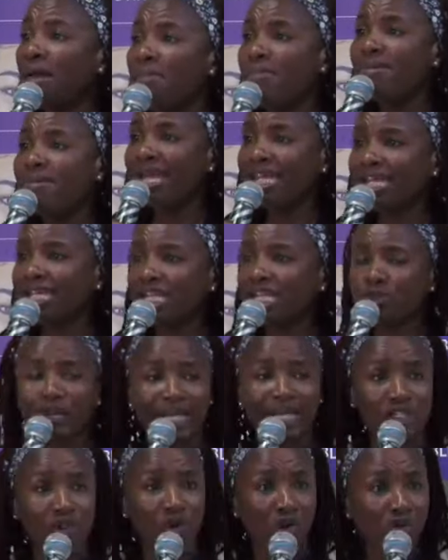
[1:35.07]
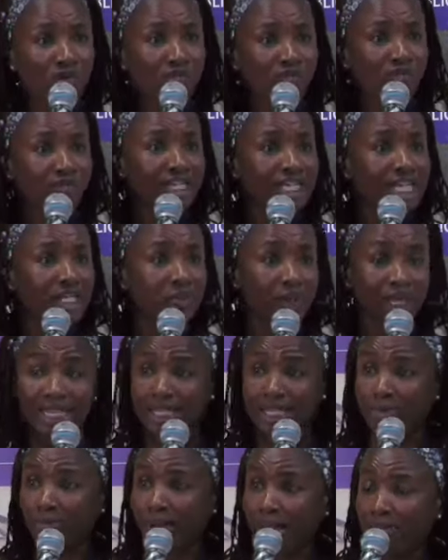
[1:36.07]
Men network at golf, they network
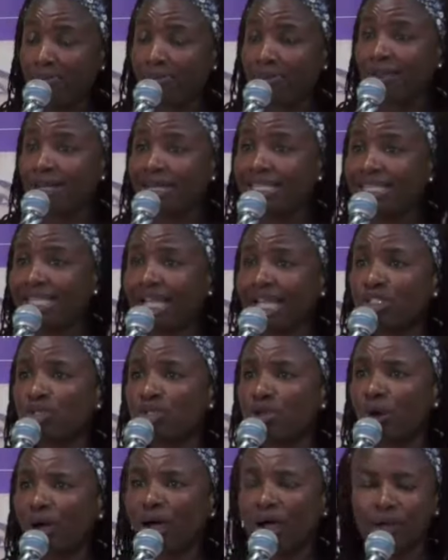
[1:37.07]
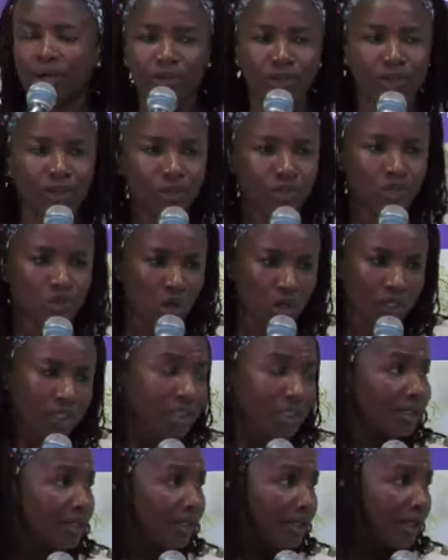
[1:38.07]
in the pub, they get to, you know, John,